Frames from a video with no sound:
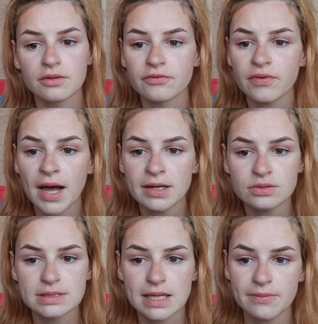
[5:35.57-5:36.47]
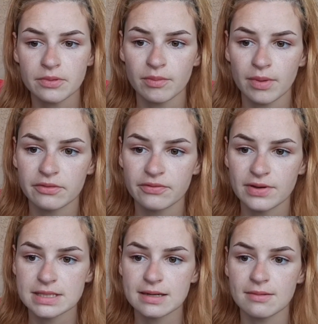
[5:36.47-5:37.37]
The final step in
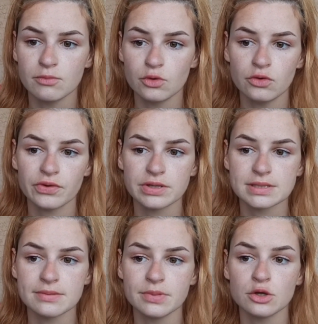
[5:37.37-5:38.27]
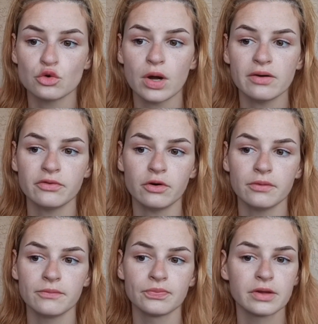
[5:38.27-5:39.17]
manifesting a move is to be
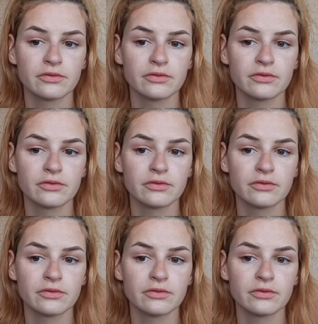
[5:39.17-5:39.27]
grateful